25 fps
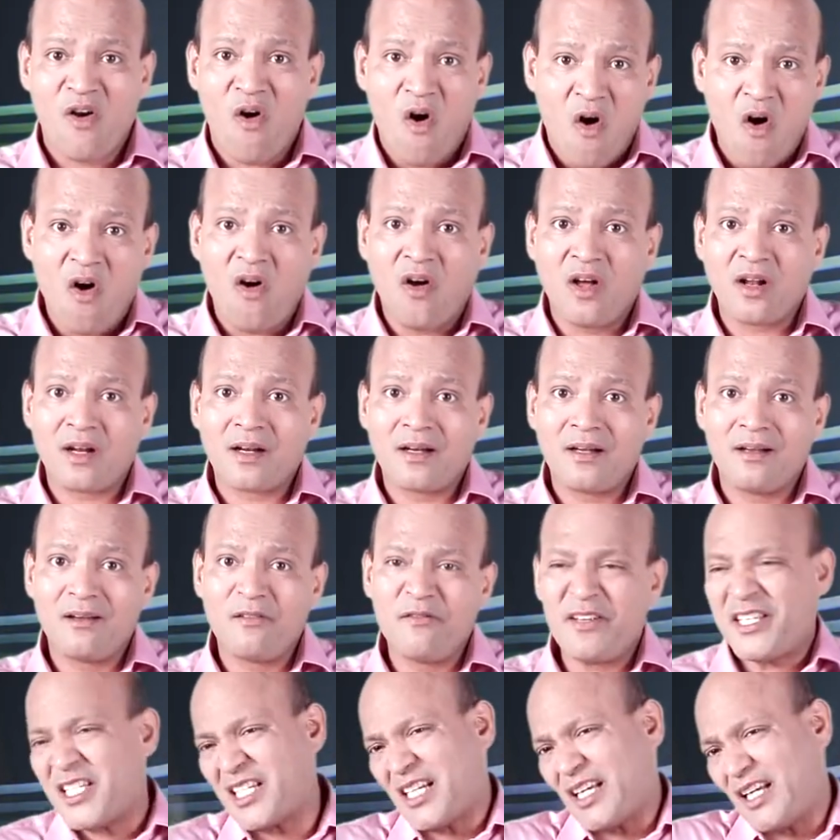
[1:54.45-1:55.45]
Or
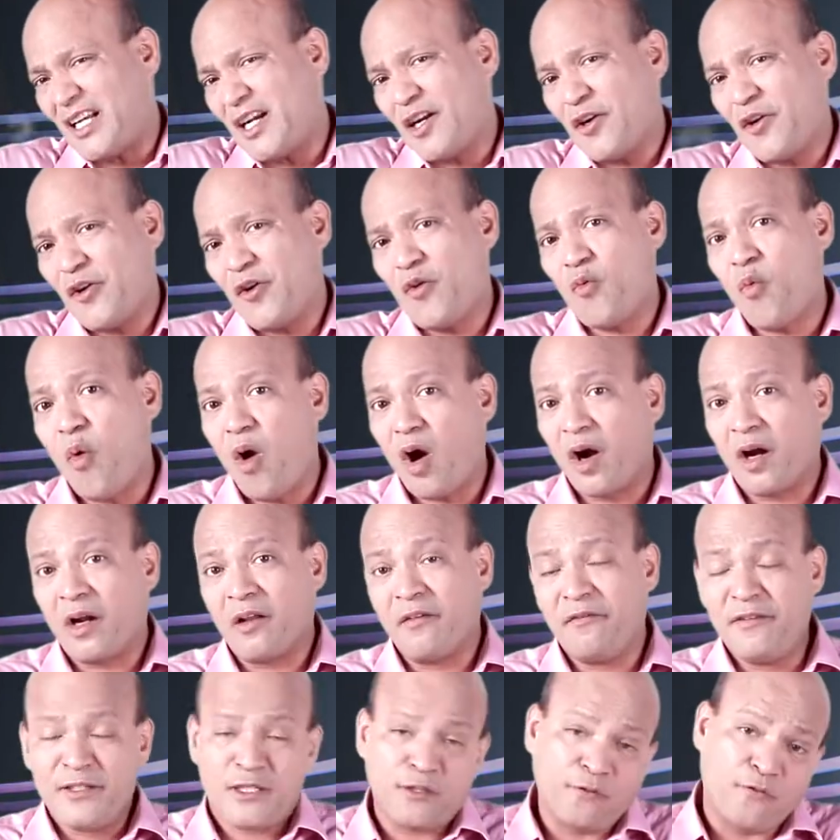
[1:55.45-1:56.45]
which color do you want?
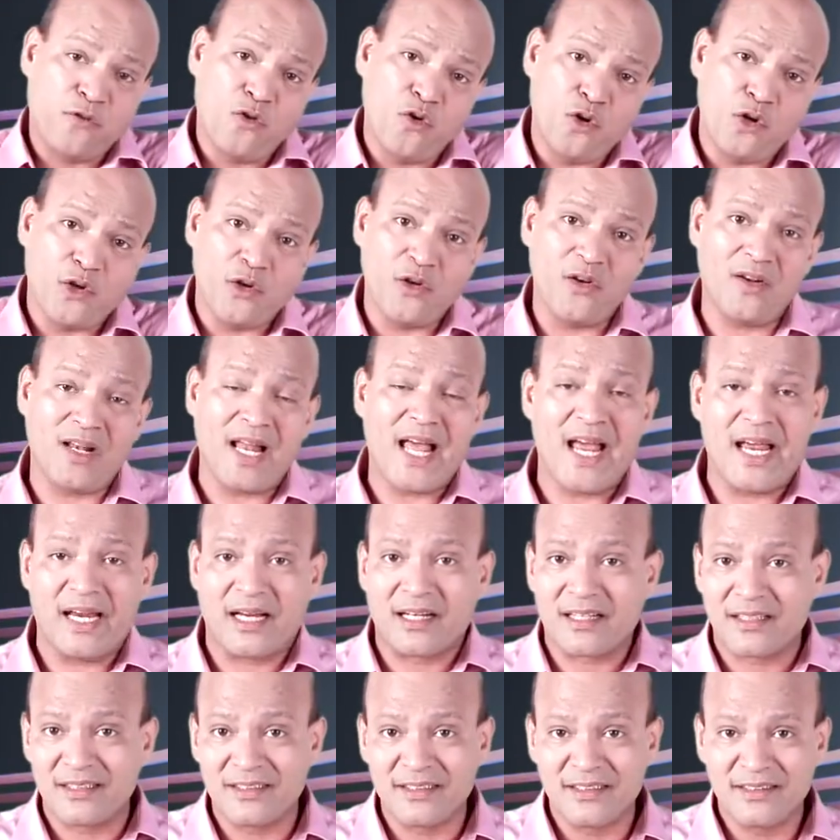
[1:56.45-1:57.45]
Which food do you like?